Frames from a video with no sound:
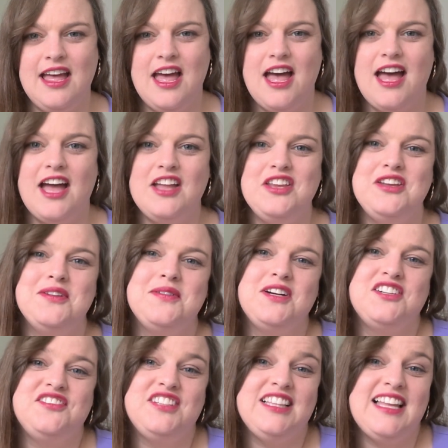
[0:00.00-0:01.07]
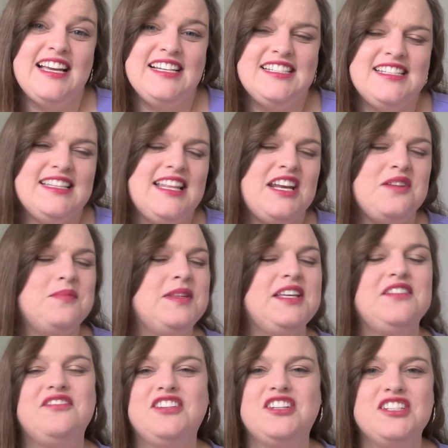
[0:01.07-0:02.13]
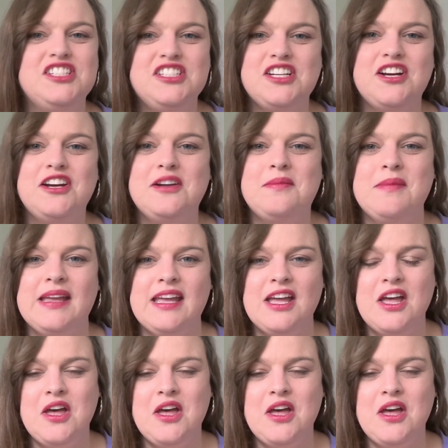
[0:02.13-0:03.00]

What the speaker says: a new revelation that I believe God showed me